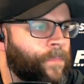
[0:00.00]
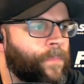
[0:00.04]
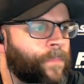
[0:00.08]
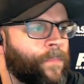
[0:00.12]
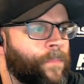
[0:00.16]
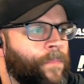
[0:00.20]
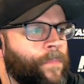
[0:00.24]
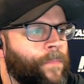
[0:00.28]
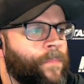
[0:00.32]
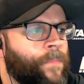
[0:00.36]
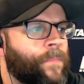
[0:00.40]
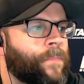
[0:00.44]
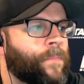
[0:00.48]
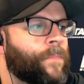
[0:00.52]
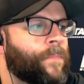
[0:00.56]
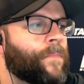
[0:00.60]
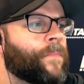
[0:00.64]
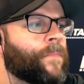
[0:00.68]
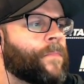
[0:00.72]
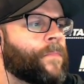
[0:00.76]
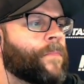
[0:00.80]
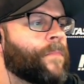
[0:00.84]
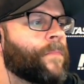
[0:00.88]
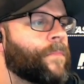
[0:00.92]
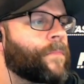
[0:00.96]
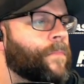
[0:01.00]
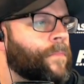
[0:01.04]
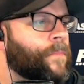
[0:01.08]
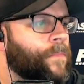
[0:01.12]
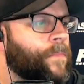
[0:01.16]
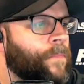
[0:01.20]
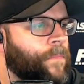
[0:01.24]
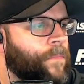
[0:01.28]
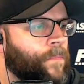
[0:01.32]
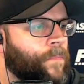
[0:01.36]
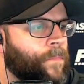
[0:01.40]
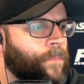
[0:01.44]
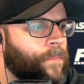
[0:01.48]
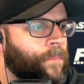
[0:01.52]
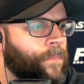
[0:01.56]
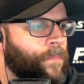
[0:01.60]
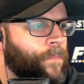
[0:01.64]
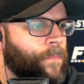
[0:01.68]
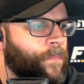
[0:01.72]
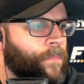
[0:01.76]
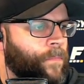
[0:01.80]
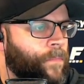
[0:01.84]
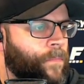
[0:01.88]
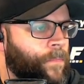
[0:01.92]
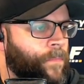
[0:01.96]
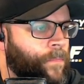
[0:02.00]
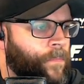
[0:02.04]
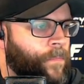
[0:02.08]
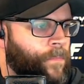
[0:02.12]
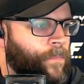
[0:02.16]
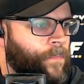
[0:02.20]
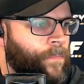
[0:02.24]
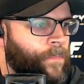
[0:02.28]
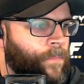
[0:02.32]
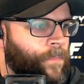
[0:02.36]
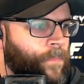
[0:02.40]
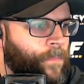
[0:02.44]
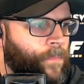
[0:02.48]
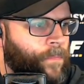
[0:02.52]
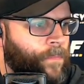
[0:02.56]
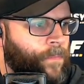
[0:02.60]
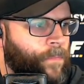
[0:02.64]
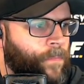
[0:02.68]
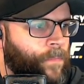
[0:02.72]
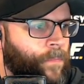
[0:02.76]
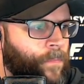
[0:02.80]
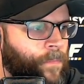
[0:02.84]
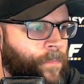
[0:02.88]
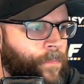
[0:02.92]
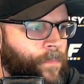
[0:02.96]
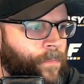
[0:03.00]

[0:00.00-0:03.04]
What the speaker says: The person shown says nothing.